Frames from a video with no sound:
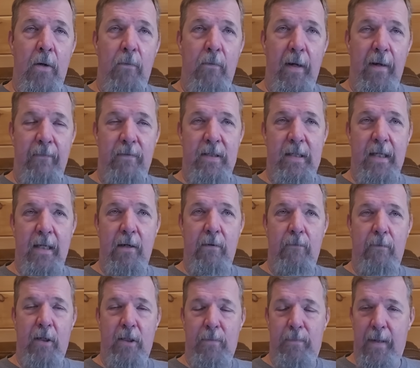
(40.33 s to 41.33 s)
We've seen
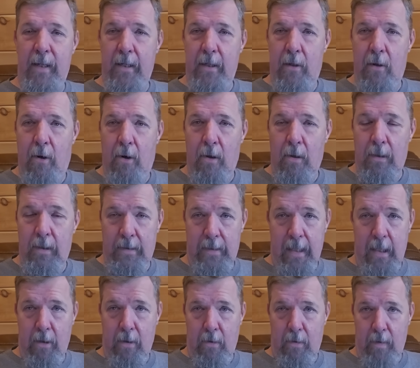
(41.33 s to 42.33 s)
what's being called a
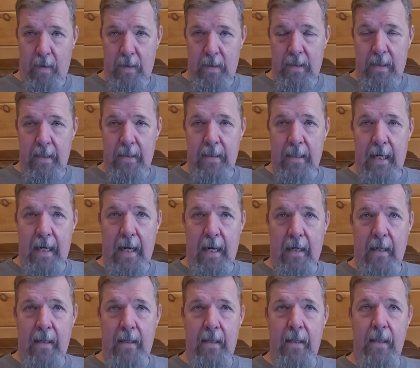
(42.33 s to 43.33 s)
terrorist
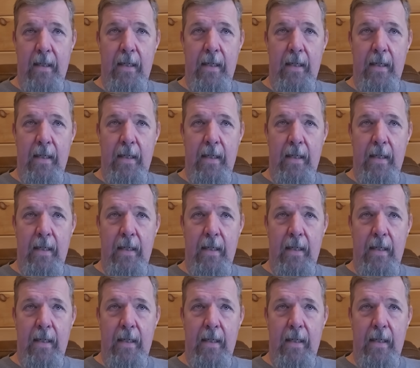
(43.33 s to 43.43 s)
attack